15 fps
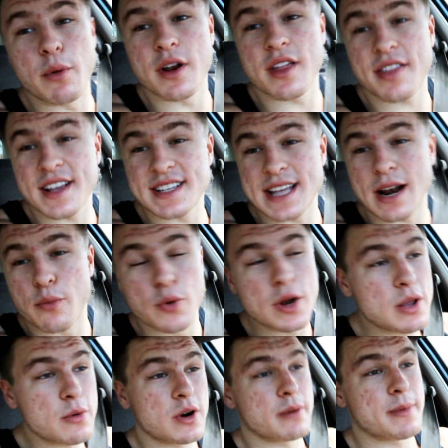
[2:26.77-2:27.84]
one of the things that I
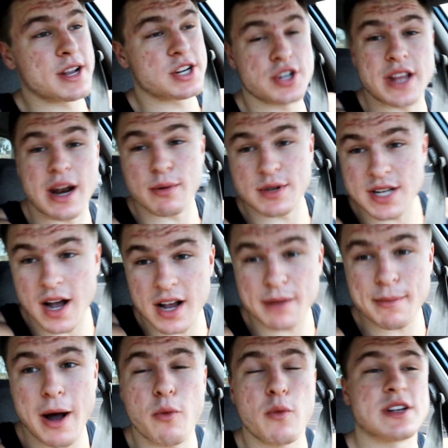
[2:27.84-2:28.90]
really wanted to make sure that I was talking
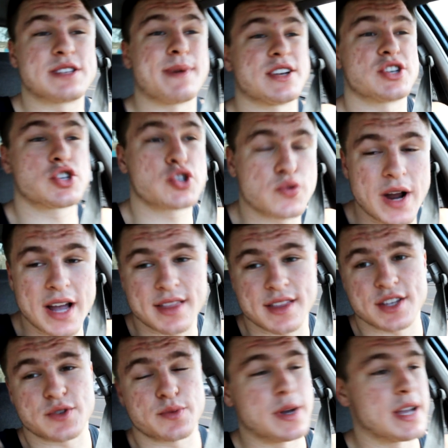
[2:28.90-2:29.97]
about was my strength
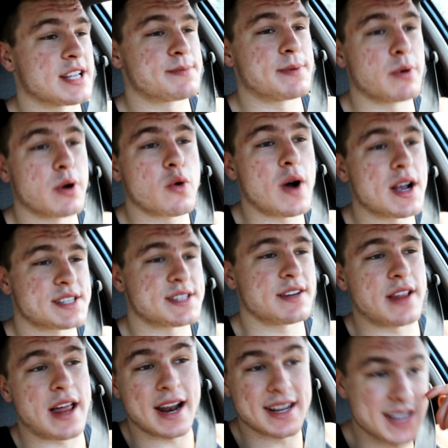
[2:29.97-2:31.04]
this week. It's been
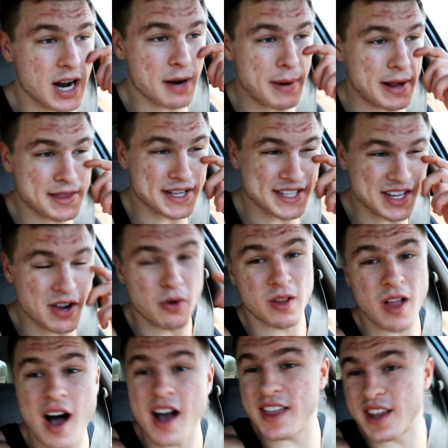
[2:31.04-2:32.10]
requested that I talk about this a
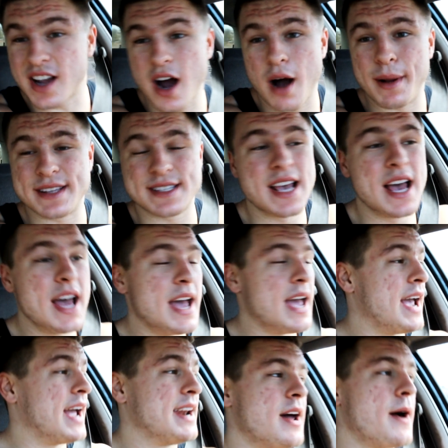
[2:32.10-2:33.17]
lot in the comments,
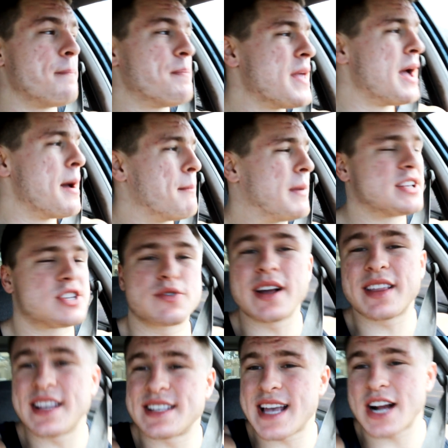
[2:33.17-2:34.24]
and um, my
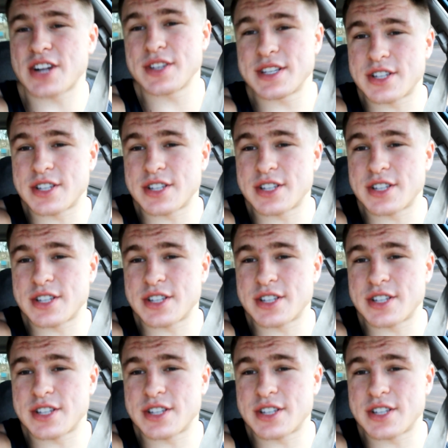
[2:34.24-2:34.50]
strength has actually